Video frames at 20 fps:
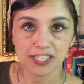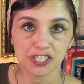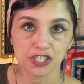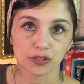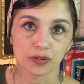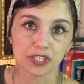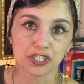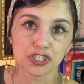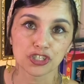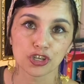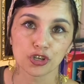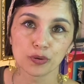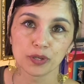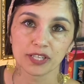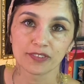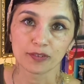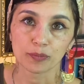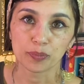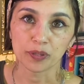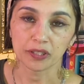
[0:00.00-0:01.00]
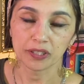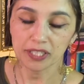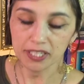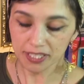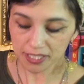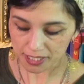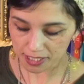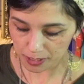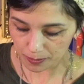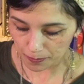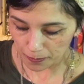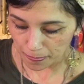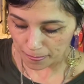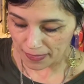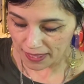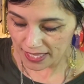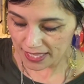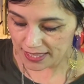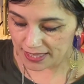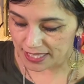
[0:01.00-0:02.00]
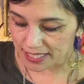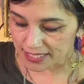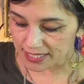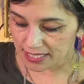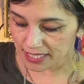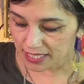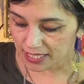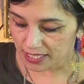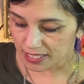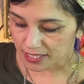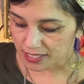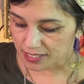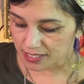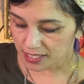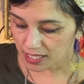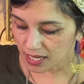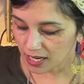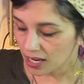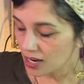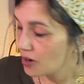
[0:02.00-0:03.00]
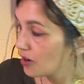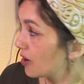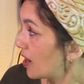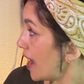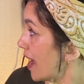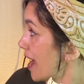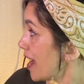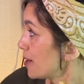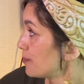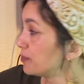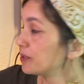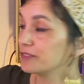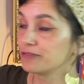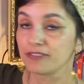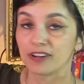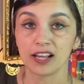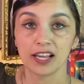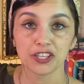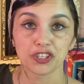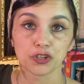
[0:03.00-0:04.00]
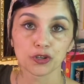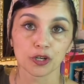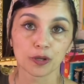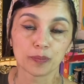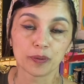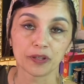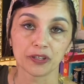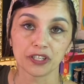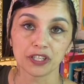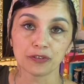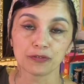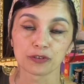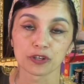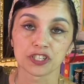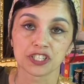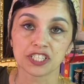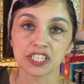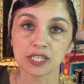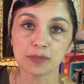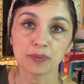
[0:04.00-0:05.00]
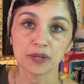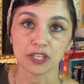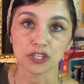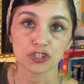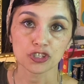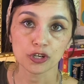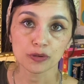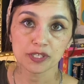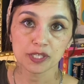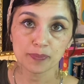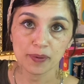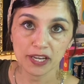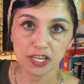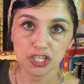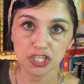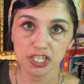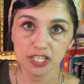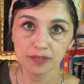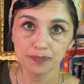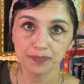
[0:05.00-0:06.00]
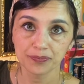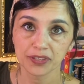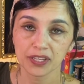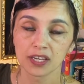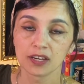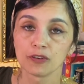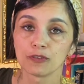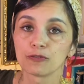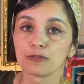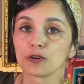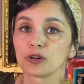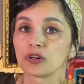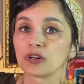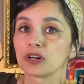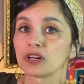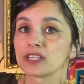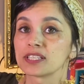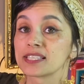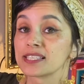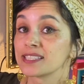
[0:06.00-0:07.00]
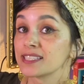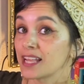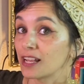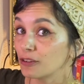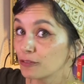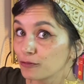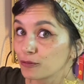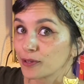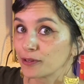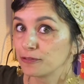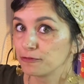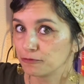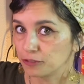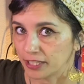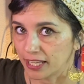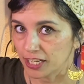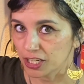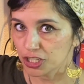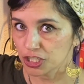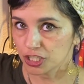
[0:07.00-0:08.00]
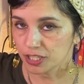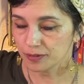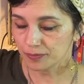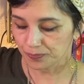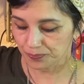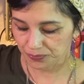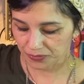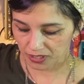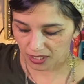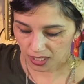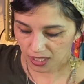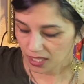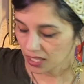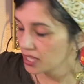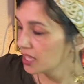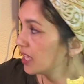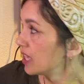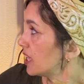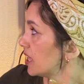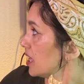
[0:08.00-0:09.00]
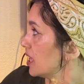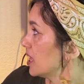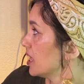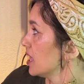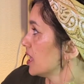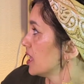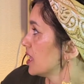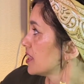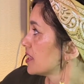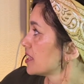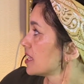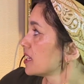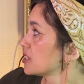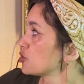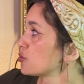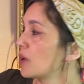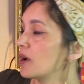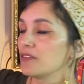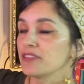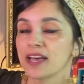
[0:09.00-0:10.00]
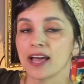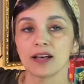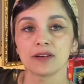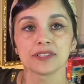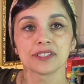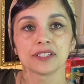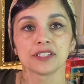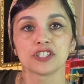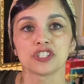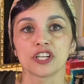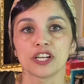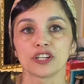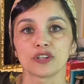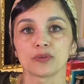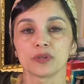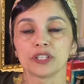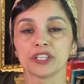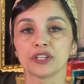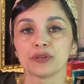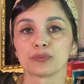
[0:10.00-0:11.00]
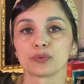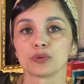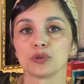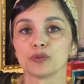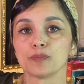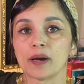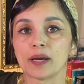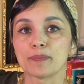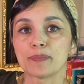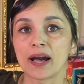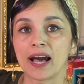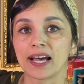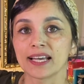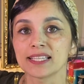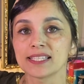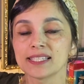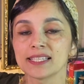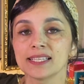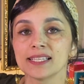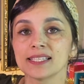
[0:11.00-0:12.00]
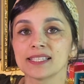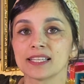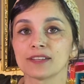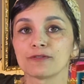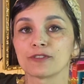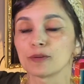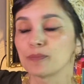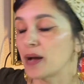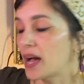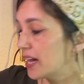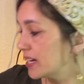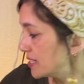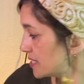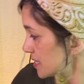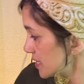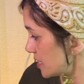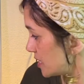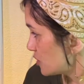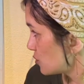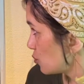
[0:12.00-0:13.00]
your intuitive abilities. This is amplifying your ability for deep introspection, for self-reflection. The 12th house is generally ruled by Pisces, and for Pisces,